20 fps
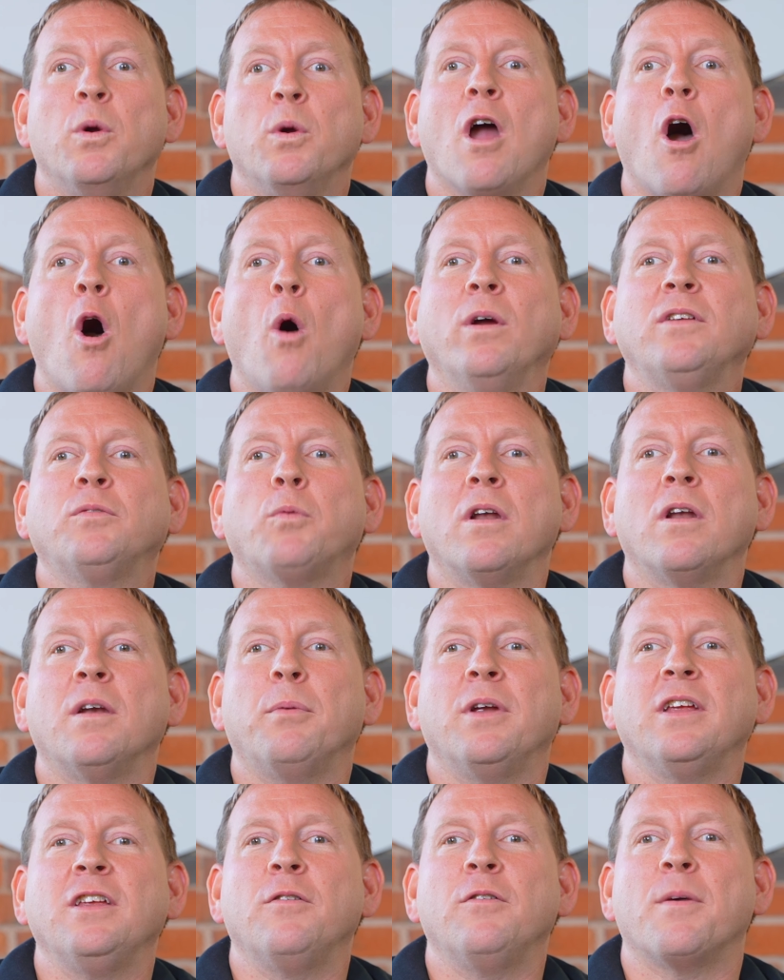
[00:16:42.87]
We always want
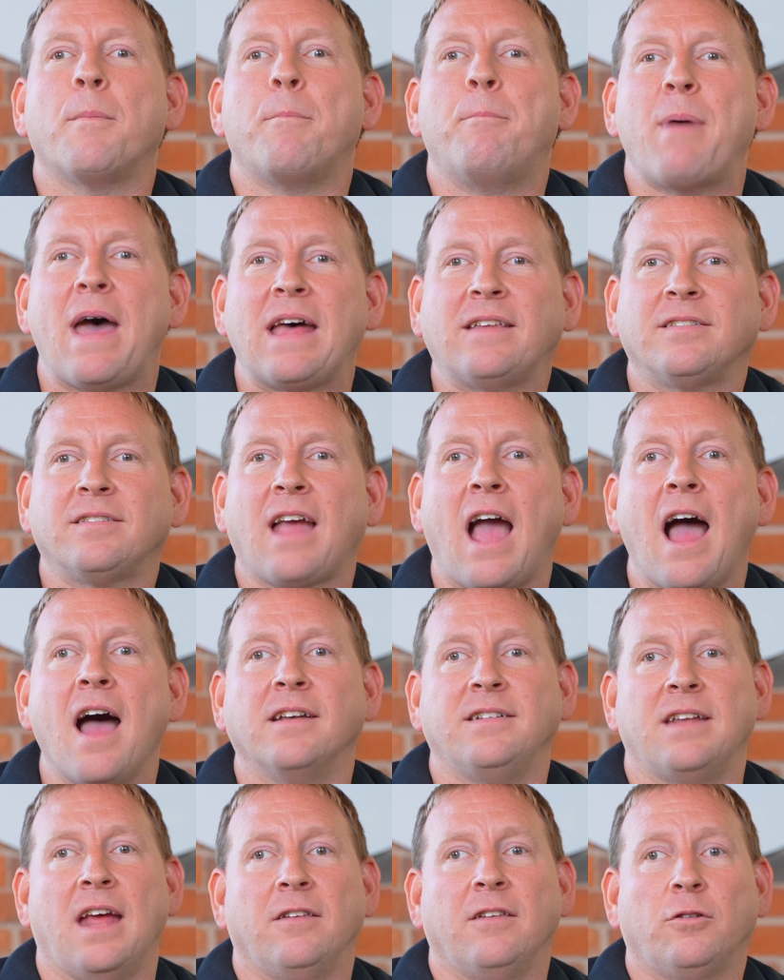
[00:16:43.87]
to bring you the best
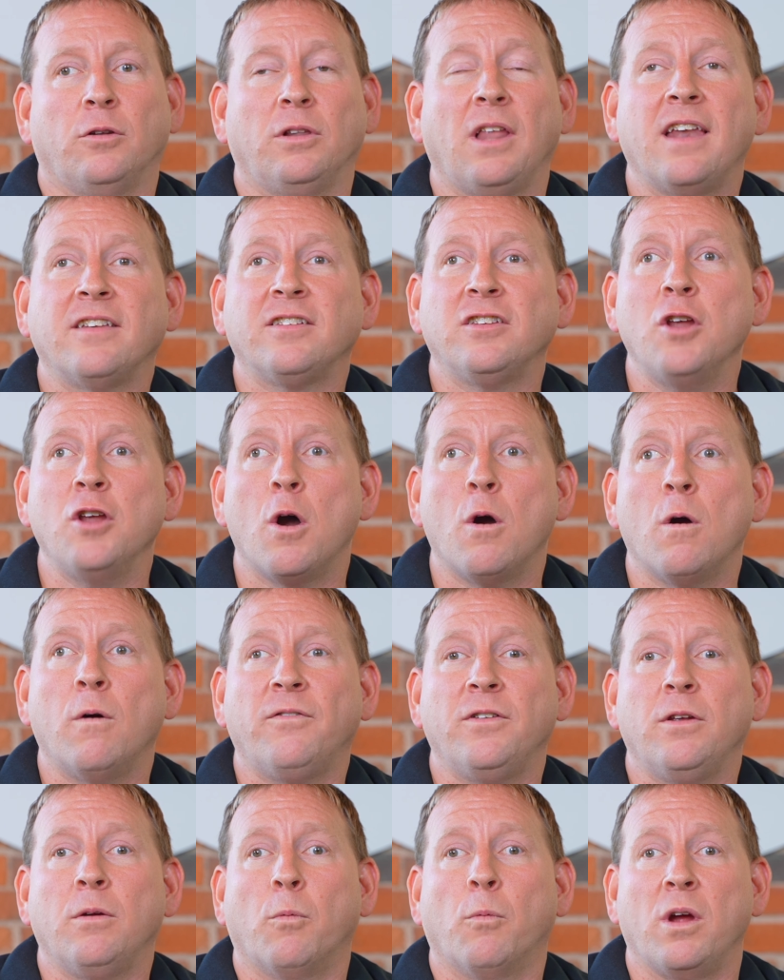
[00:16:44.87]
content, so let us
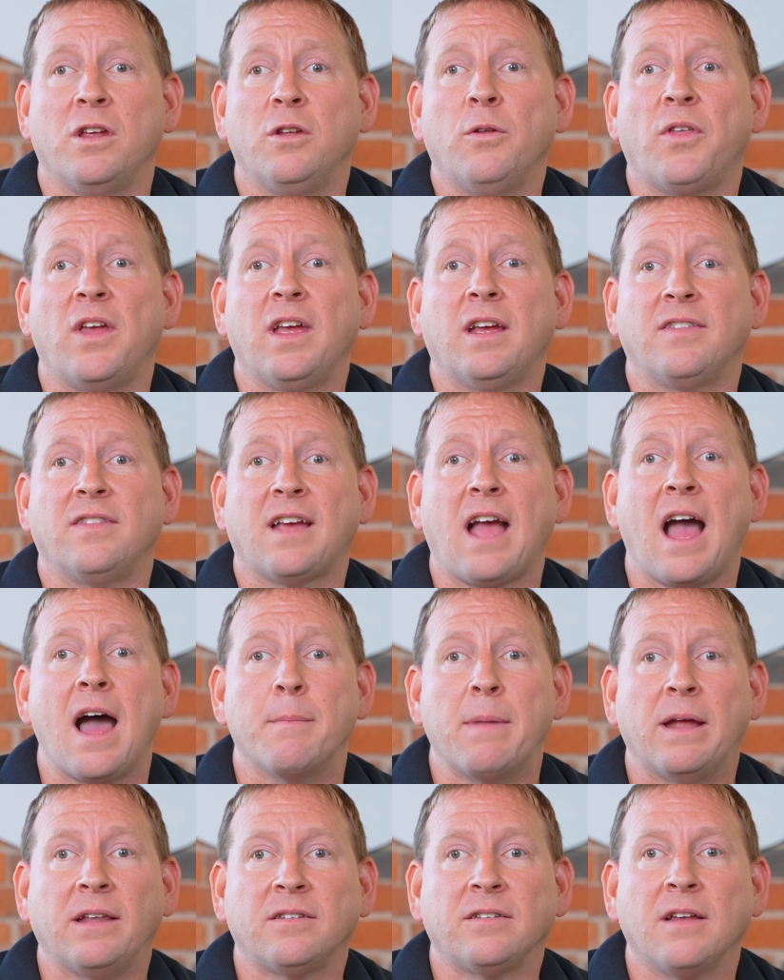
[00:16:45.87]
know what you think in the
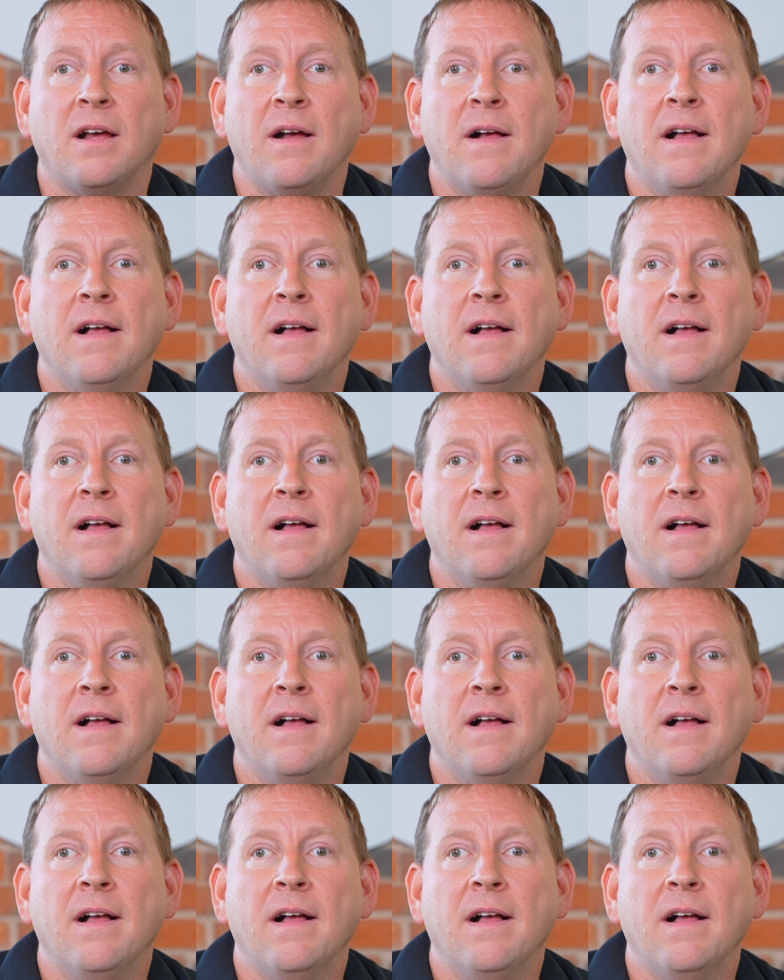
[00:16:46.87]
comments.